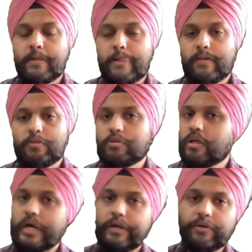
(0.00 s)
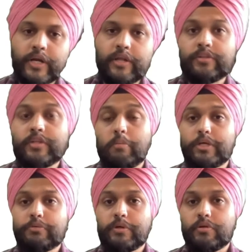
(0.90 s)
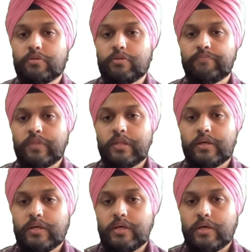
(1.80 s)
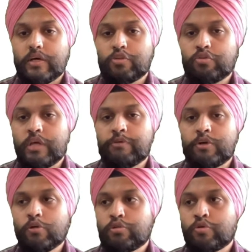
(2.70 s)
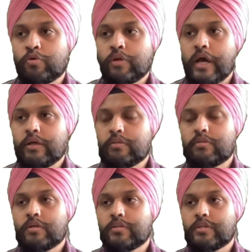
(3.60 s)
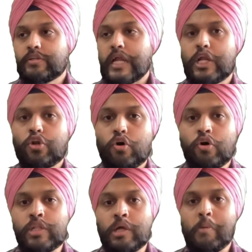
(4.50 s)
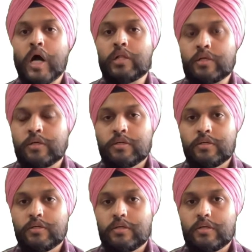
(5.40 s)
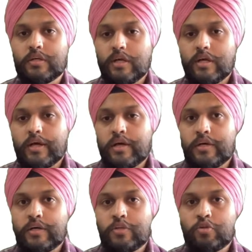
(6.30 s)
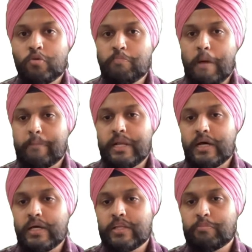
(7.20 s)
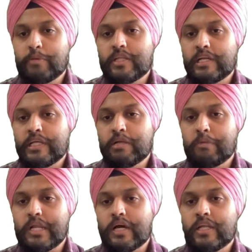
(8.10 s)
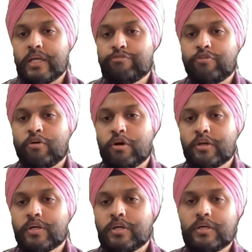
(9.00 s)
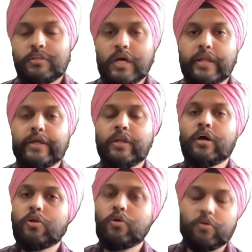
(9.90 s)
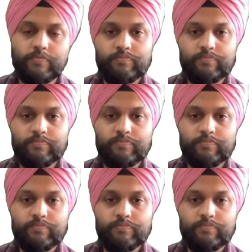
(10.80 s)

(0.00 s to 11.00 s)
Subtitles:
So they had trade establishments. So they were also known as the son-in-law, the Mad. So Mapilla is basically the Malayali for son-in-law.